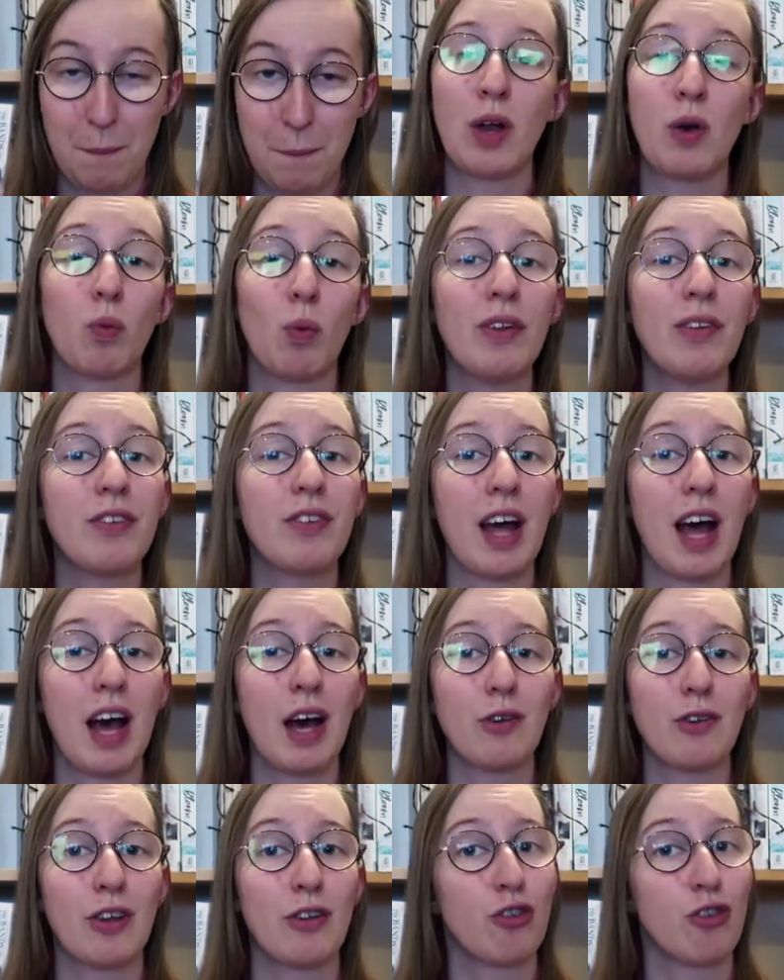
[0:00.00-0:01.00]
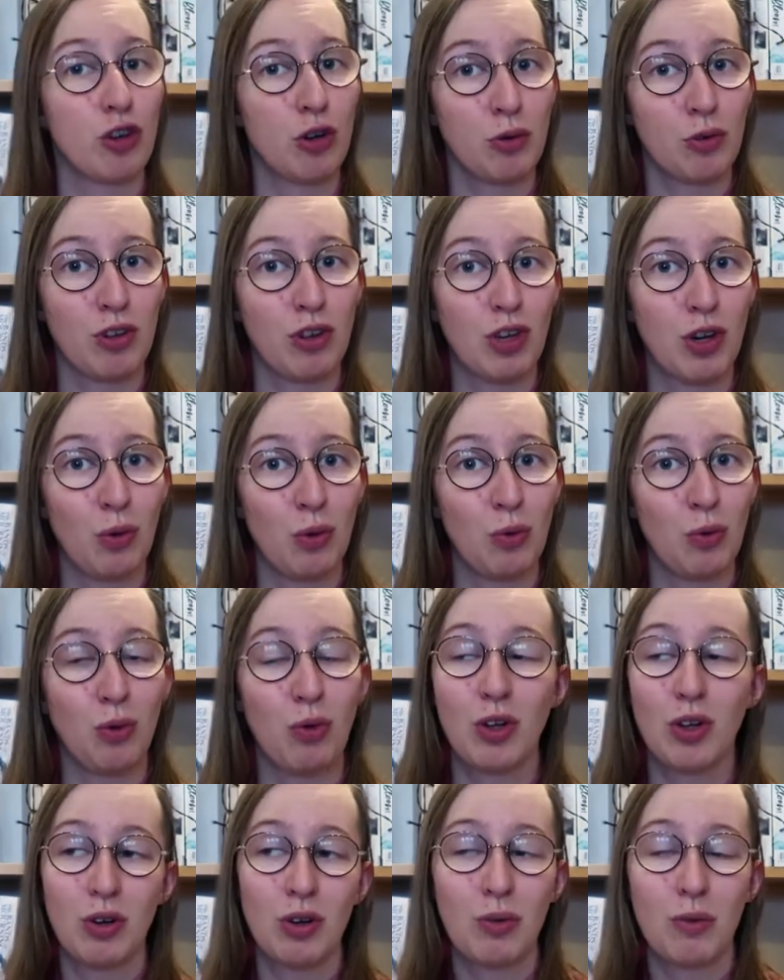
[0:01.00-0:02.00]
And once the house has chosen you,
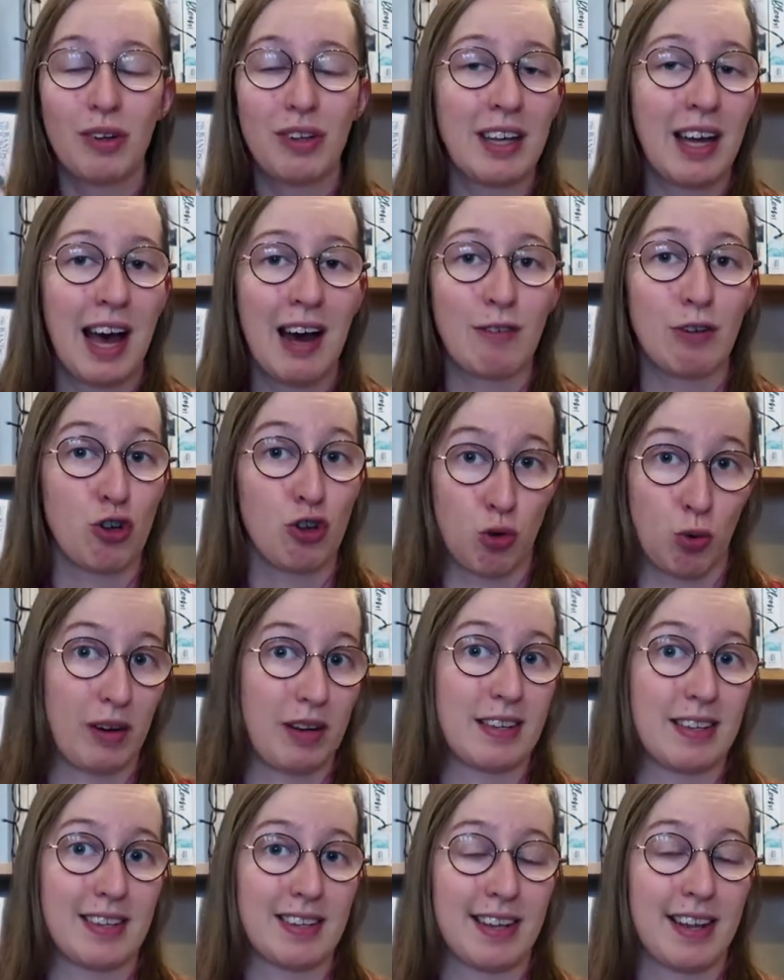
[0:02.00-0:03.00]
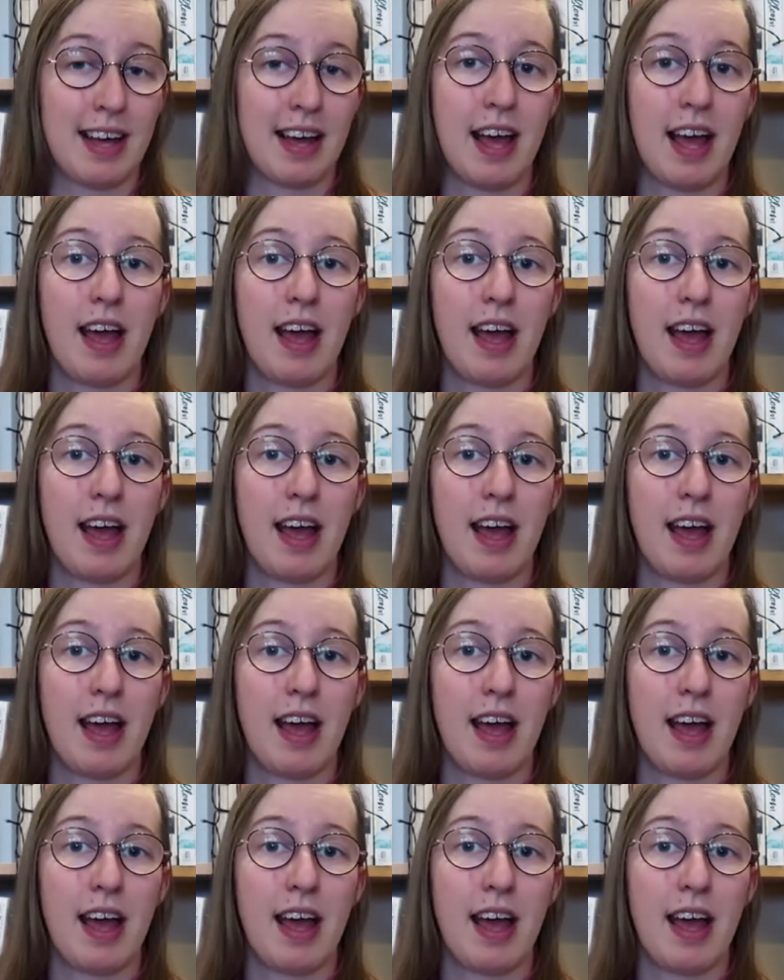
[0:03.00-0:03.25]
you don't really have a choice.